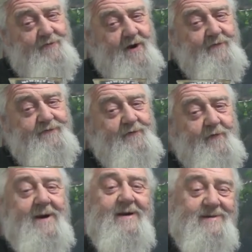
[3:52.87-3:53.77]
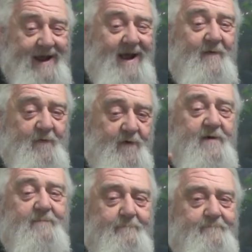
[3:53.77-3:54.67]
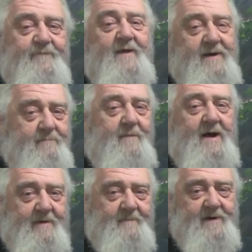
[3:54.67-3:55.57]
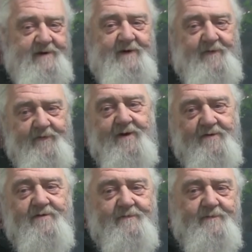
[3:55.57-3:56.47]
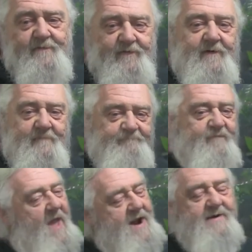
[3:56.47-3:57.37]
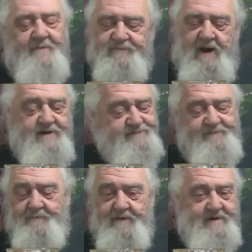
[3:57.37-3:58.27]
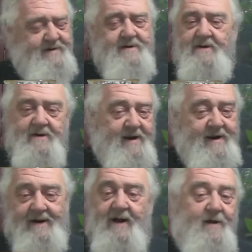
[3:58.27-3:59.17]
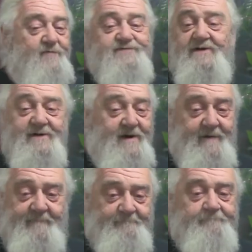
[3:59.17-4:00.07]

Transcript: go-to range, I would spend my money on this if it was here. Got enough taste for me and close enough